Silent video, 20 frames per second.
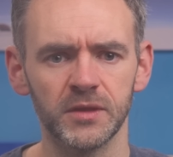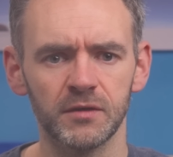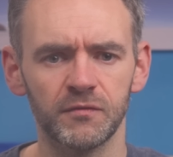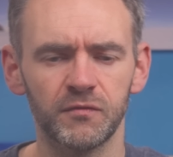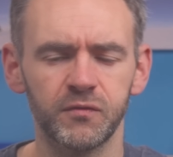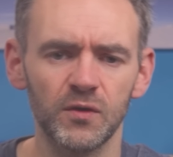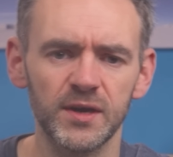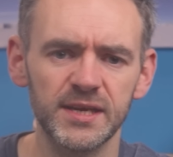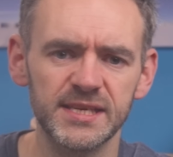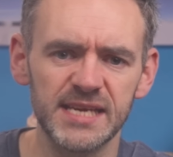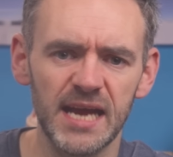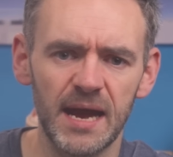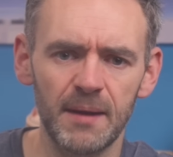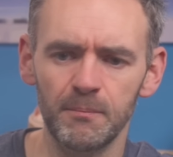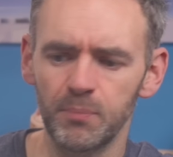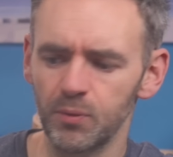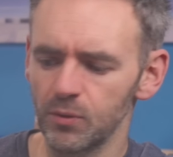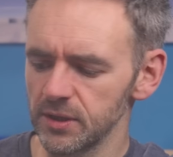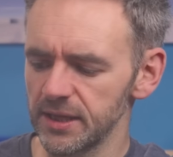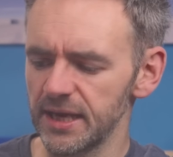For
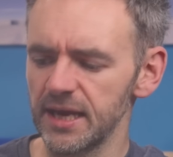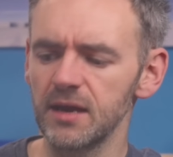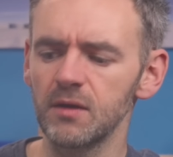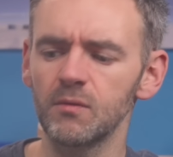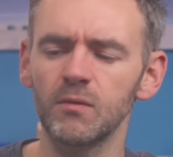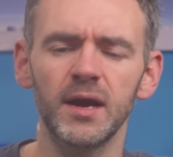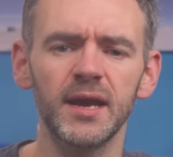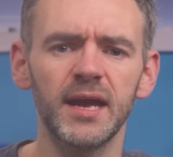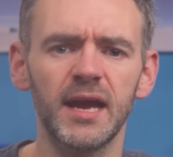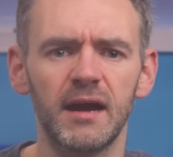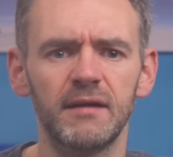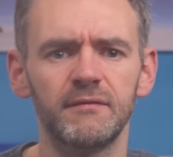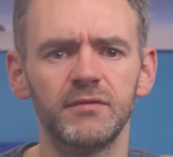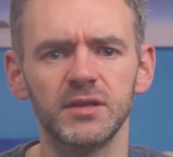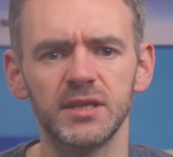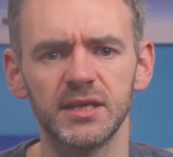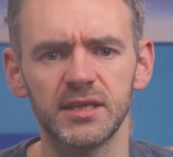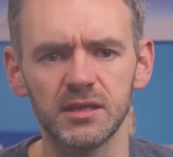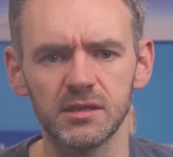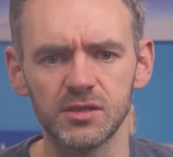example, here I have a
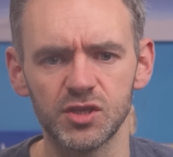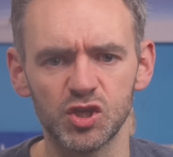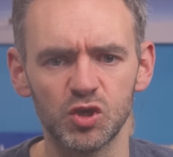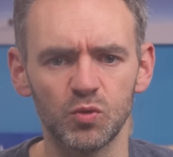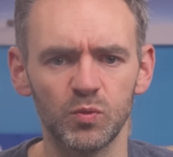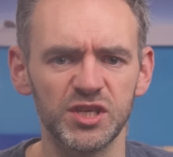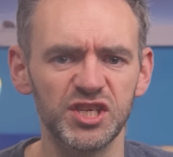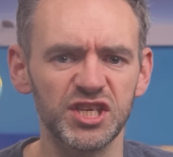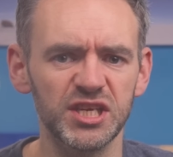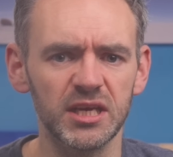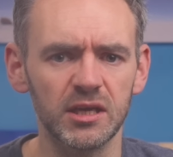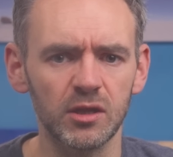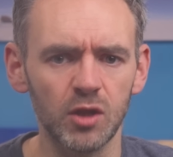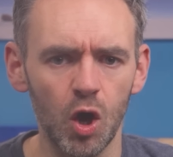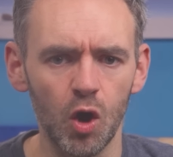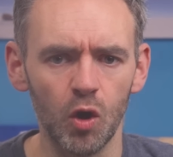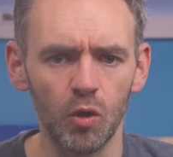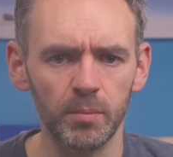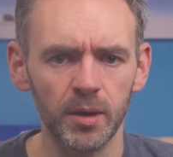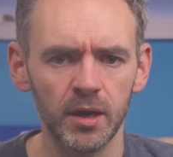little squishy
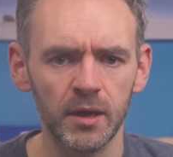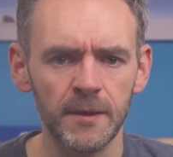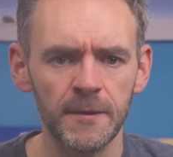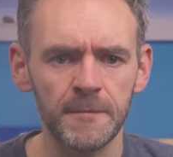globe,